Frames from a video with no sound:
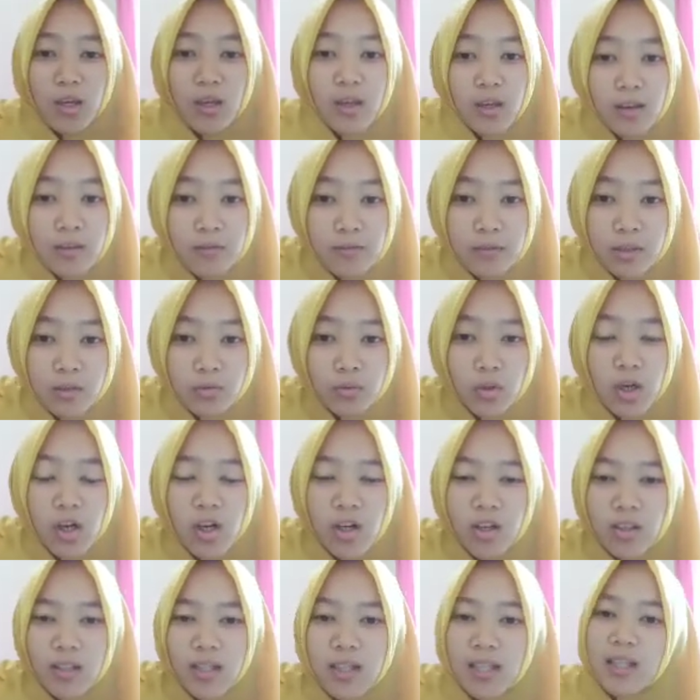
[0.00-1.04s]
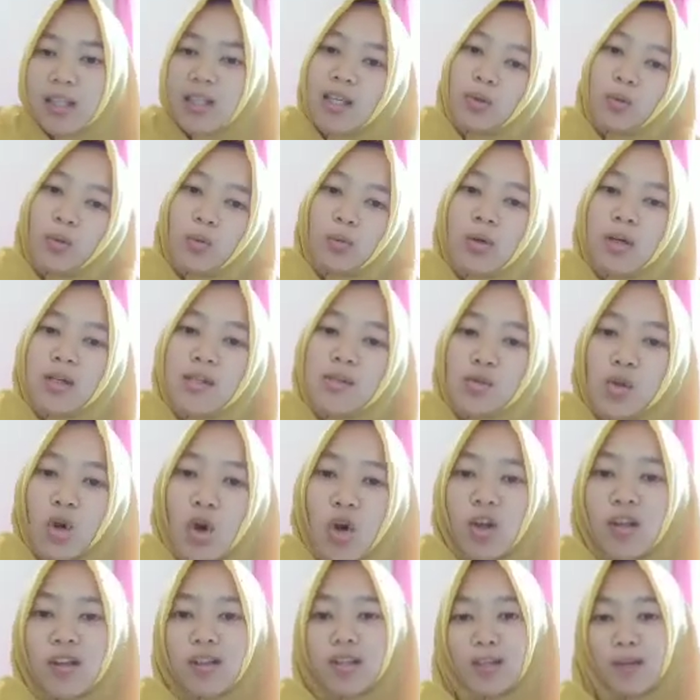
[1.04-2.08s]
Even though it was
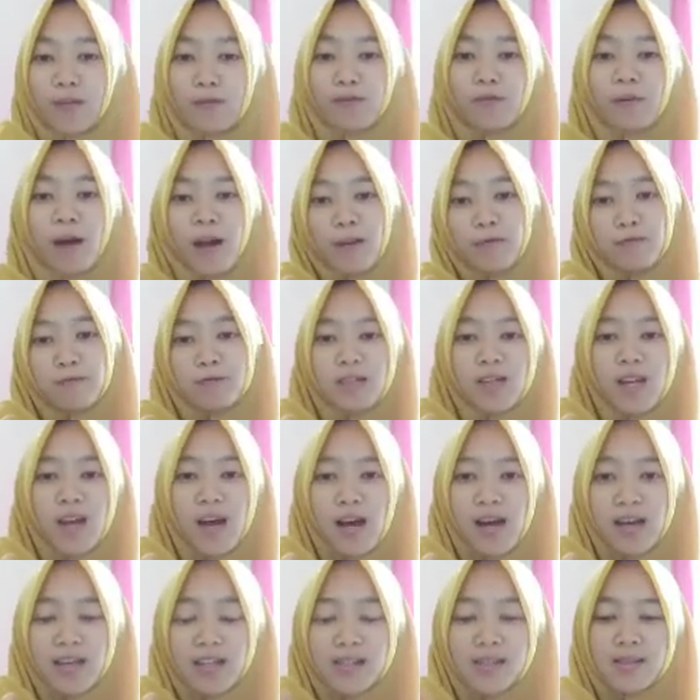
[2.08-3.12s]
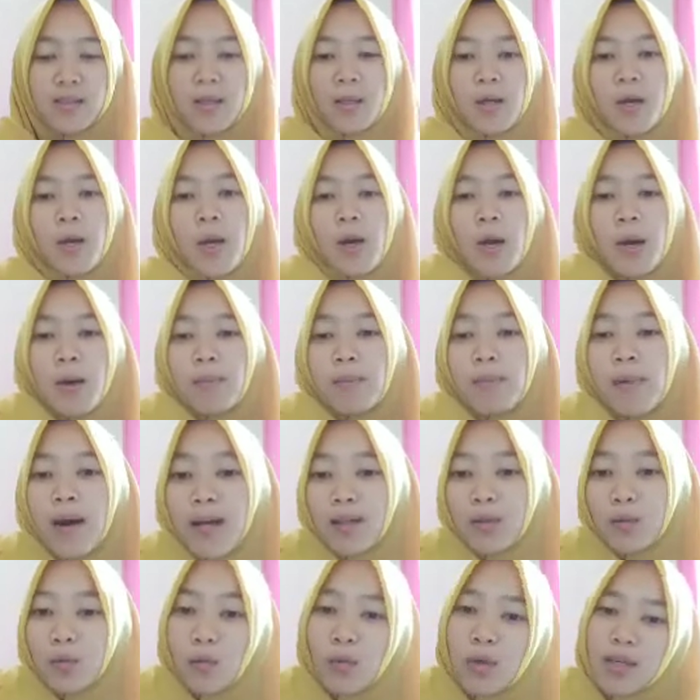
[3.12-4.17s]
only 5 days,
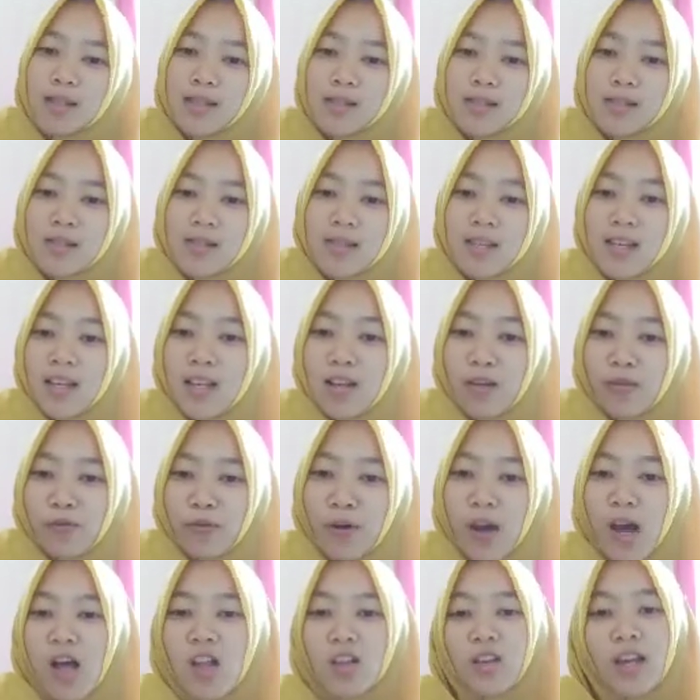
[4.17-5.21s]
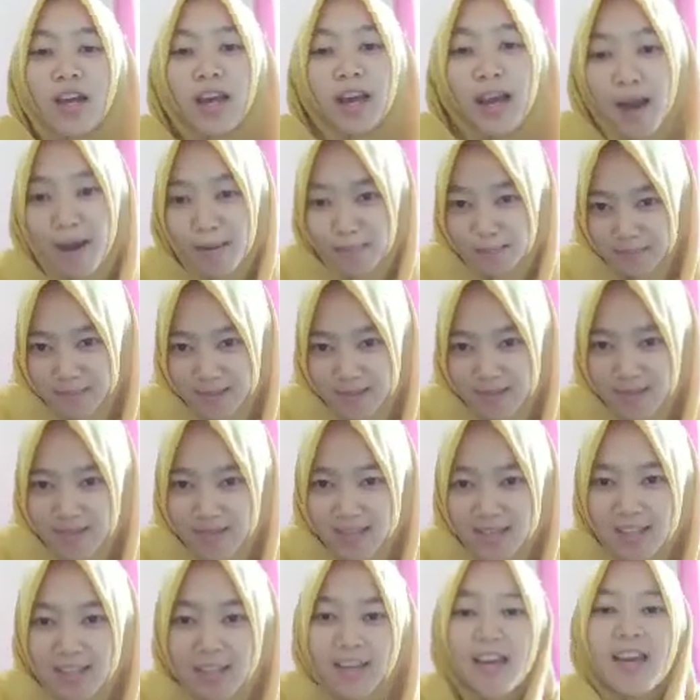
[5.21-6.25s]
but we still felt
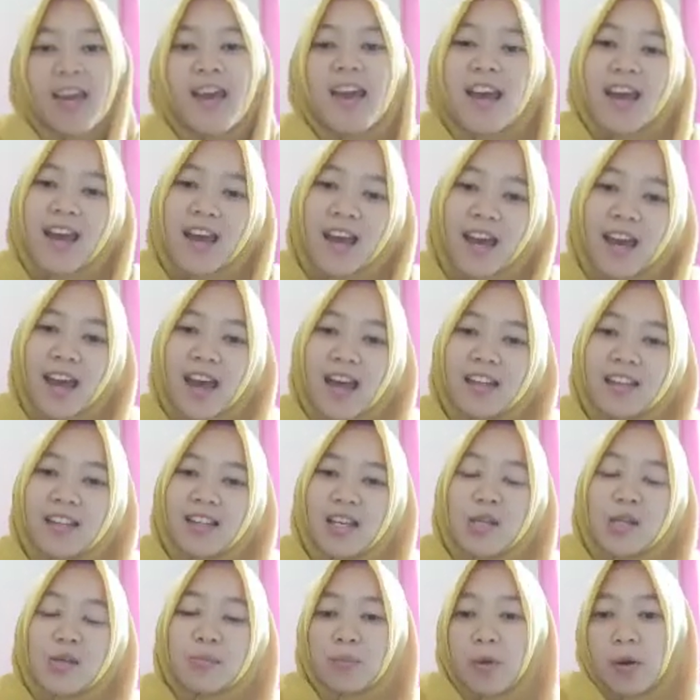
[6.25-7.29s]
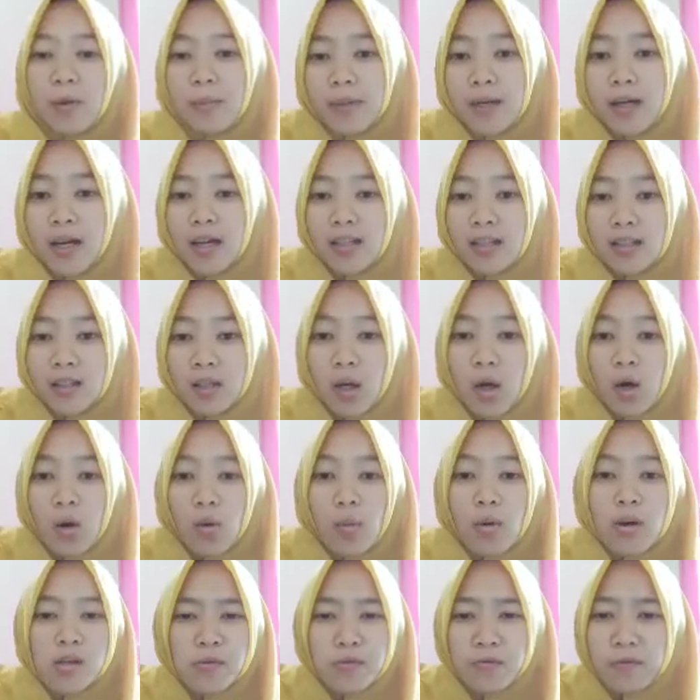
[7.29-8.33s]
happy, and this moment
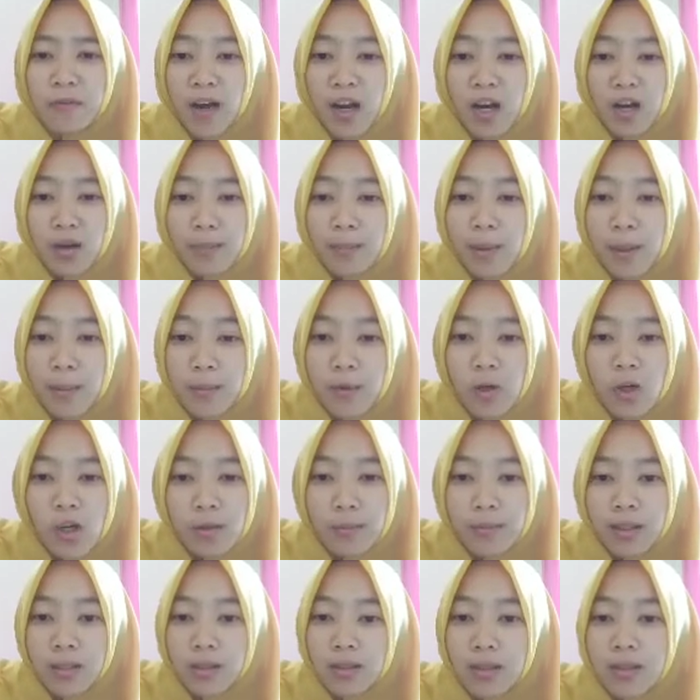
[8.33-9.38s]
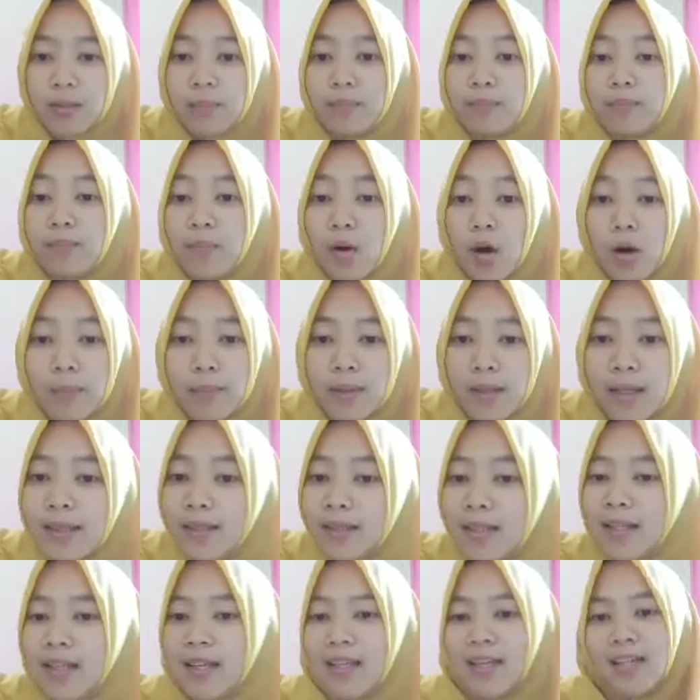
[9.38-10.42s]
was very memorable
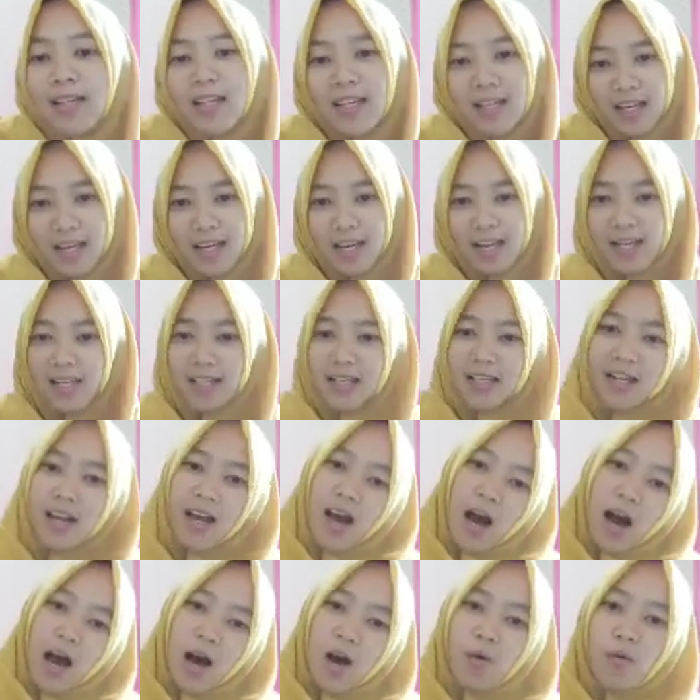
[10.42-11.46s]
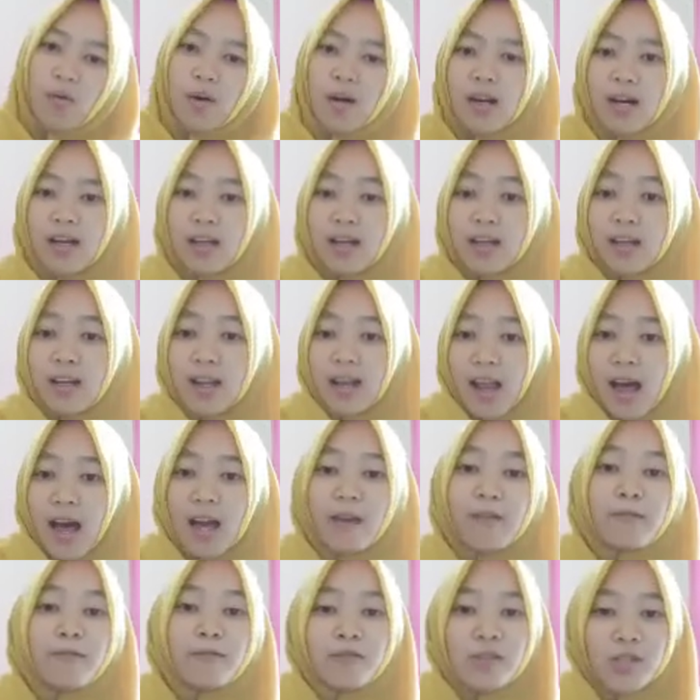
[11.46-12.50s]
moment in our
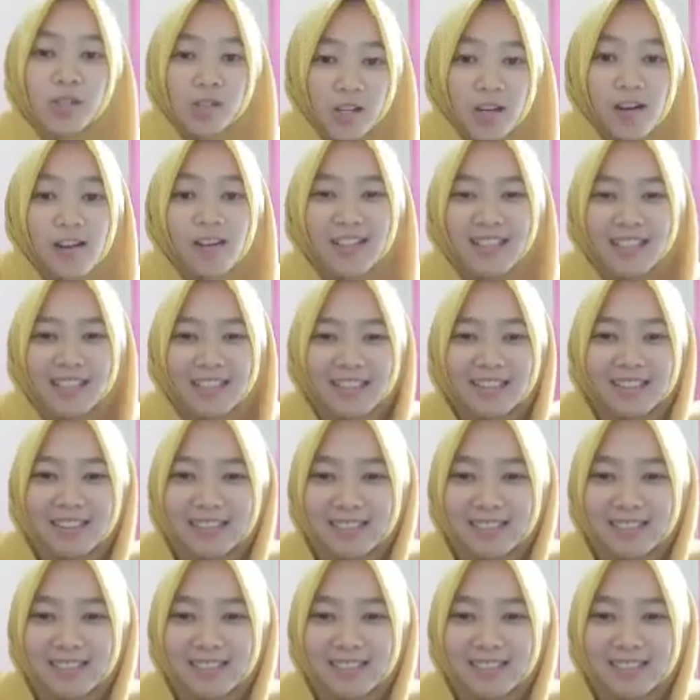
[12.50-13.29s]
life journey.